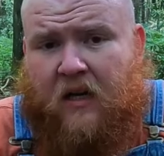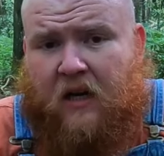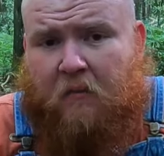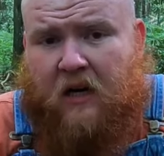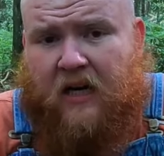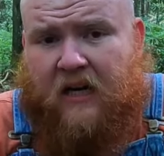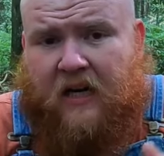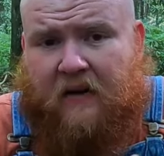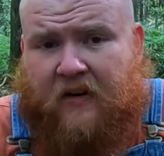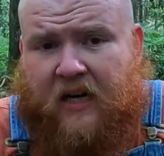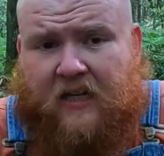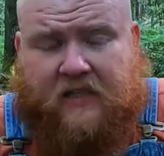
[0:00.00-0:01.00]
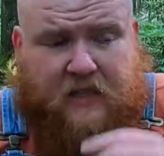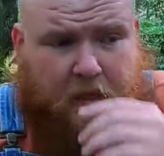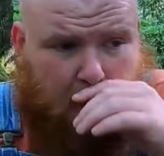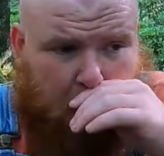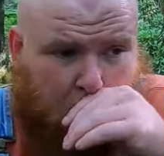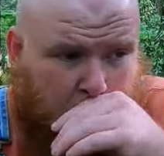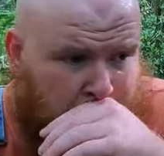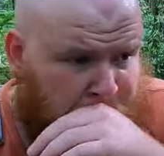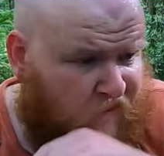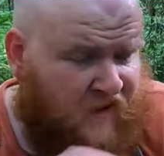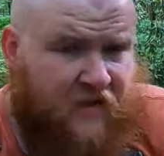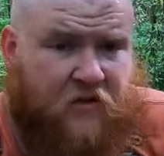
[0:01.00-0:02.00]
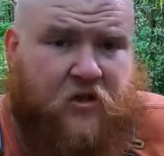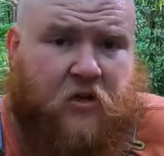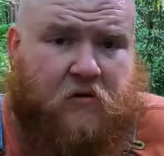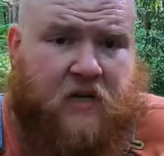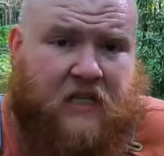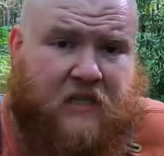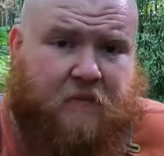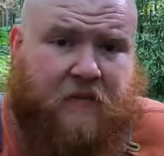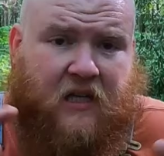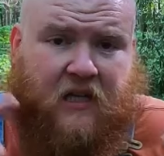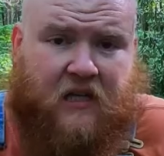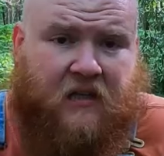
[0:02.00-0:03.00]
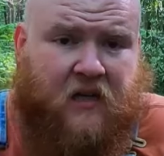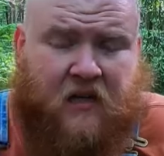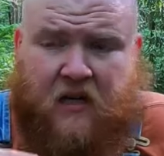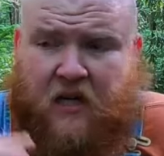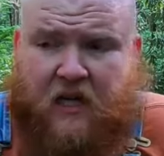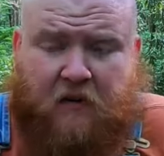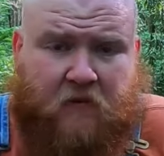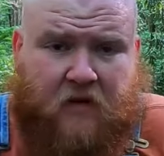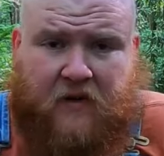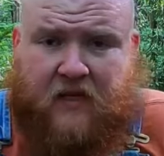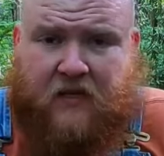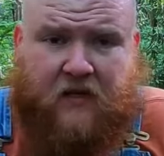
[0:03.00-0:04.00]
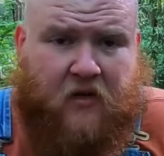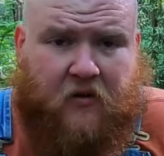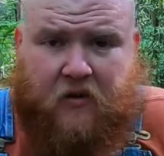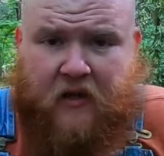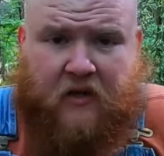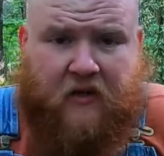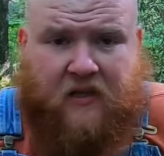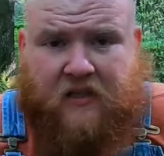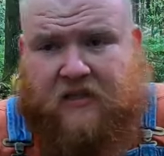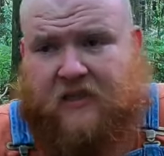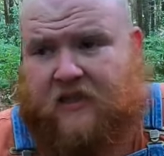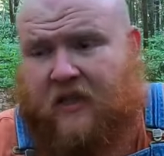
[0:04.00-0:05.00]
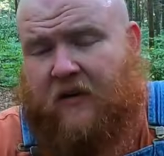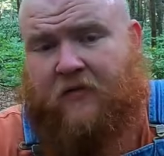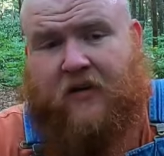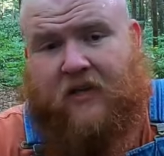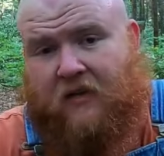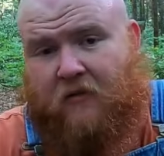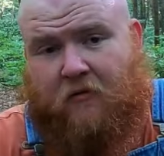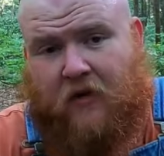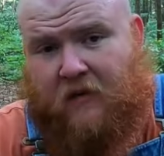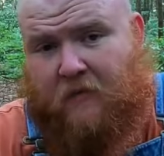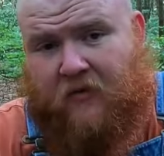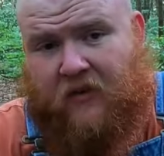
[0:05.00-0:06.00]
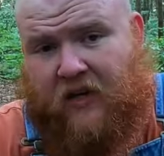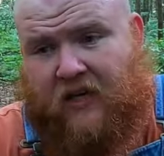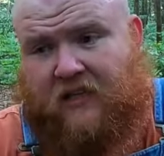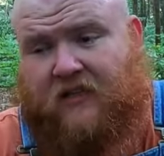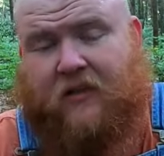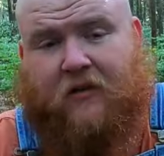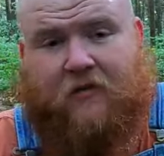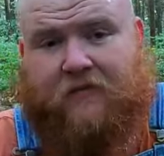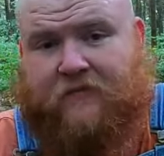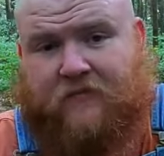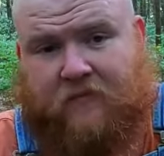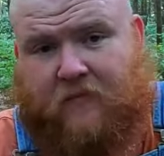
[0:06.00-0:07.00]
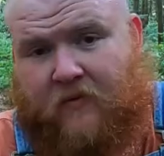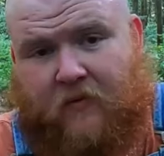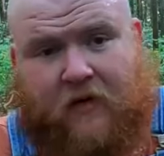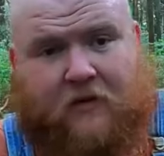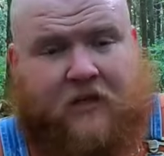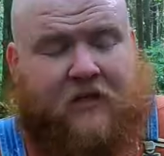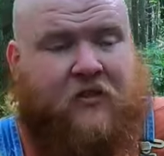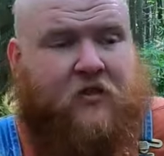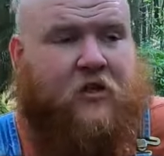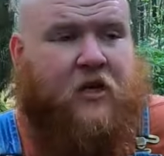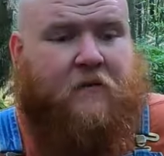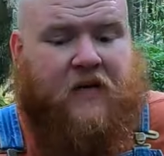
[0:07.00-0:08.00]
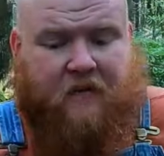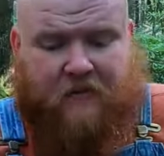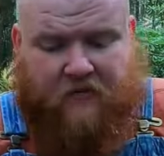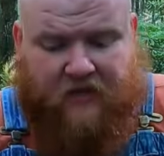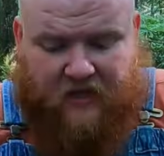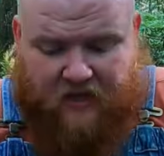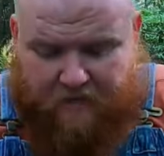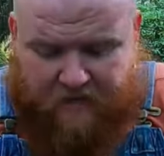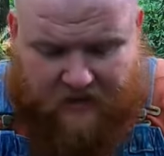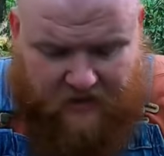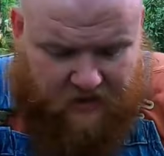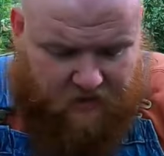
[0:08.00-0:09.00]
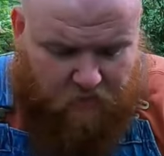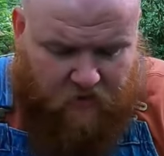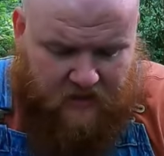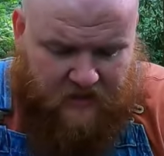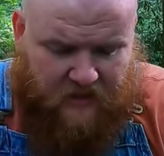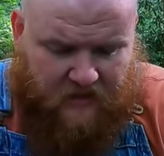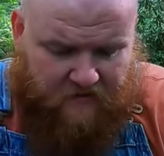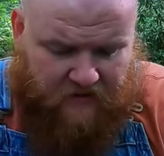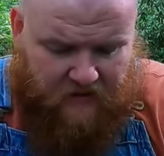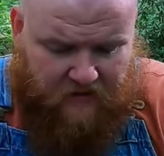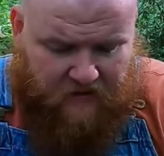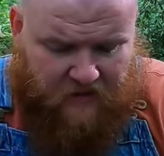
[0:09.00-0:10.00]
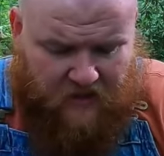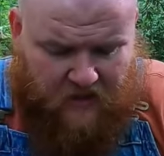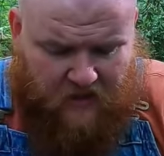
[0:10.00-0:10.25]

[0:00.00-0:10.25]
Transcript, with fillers: Iraq, and Afghanistan. There's all kinds of men and women in other areas and stuff that did incredible things. So before anybody starts coming at me for that, but these are ones that I found